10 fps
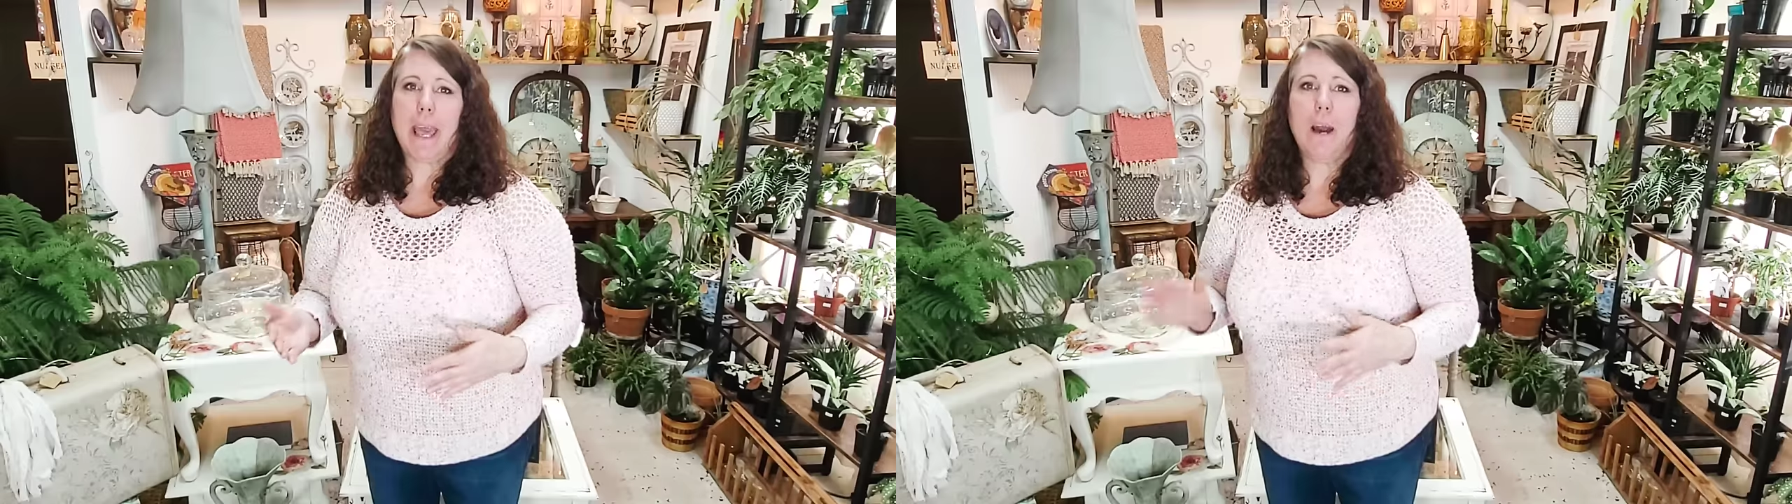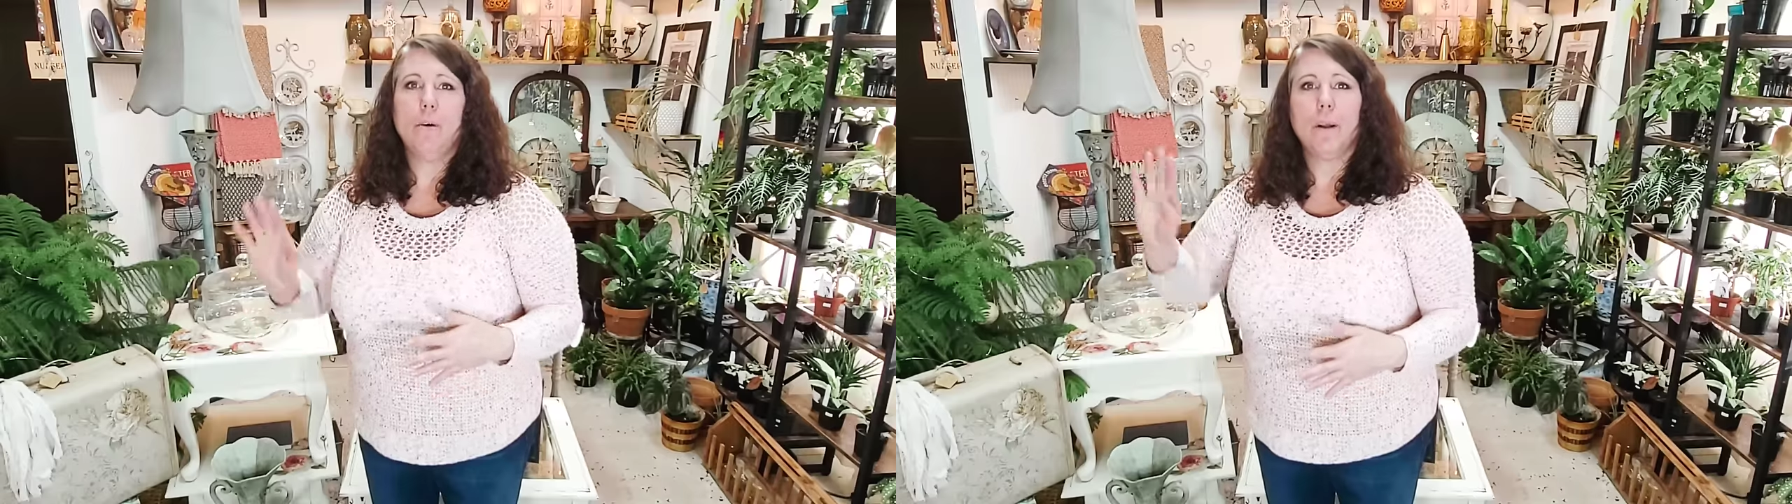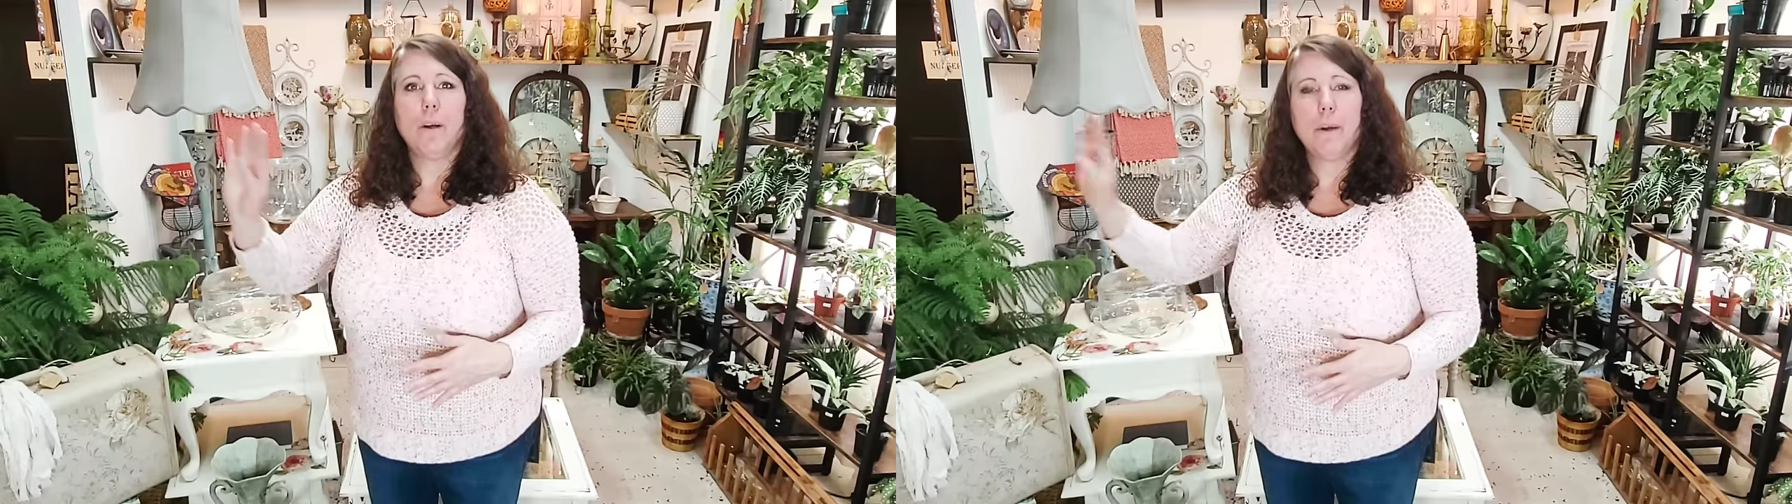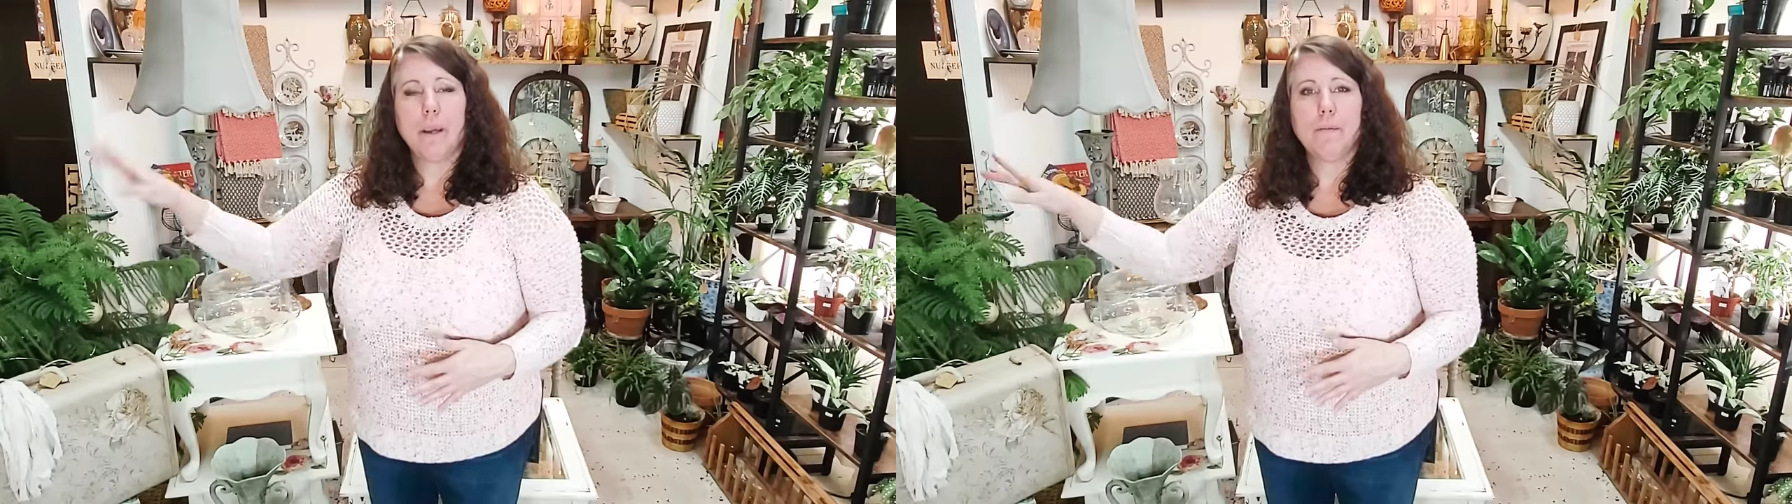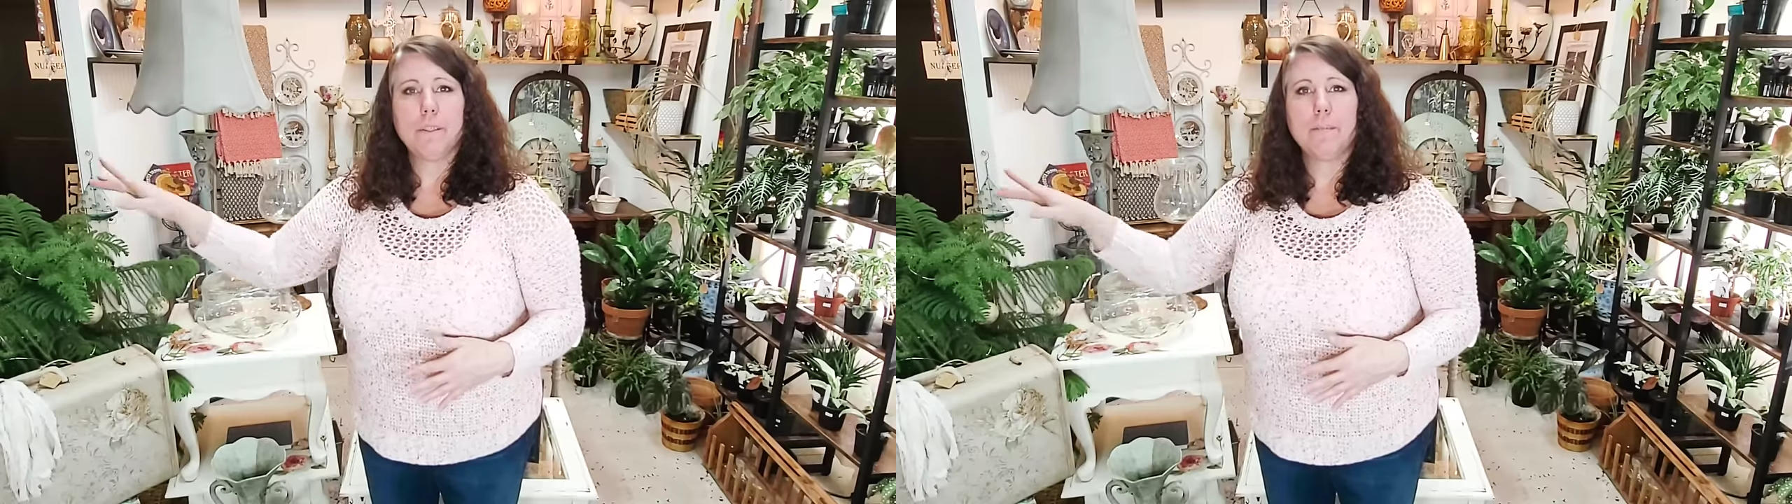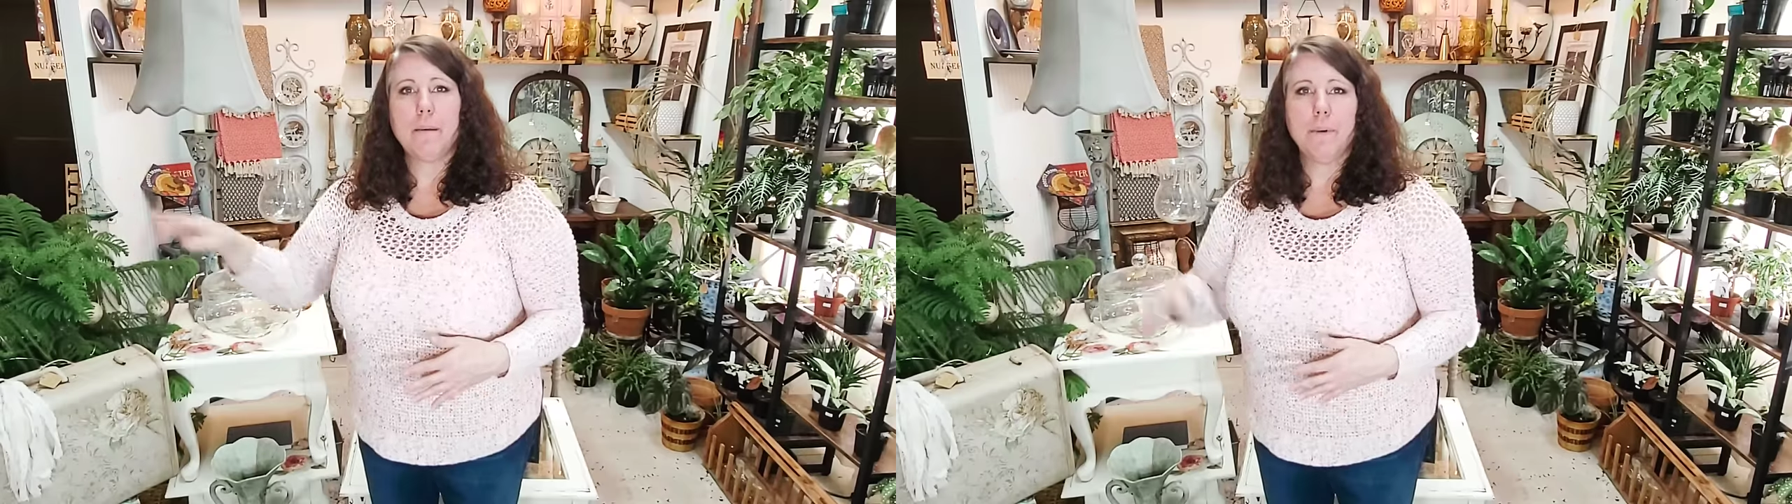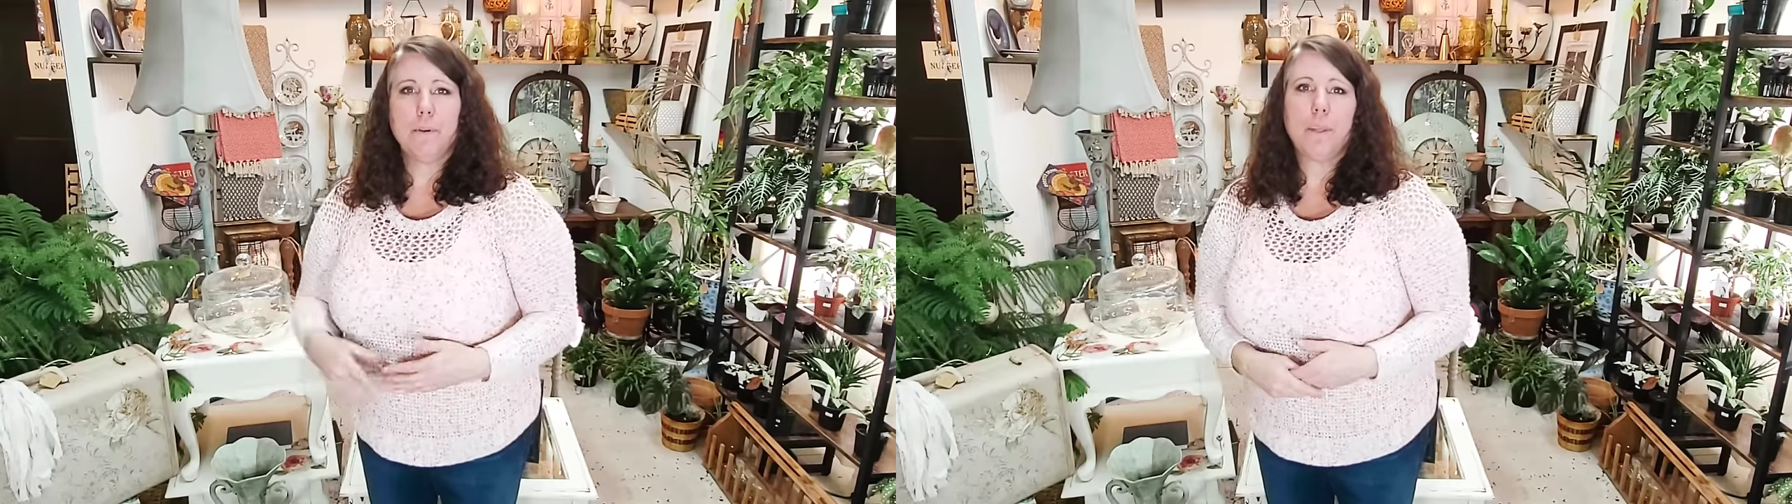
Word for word: out and going over to my booth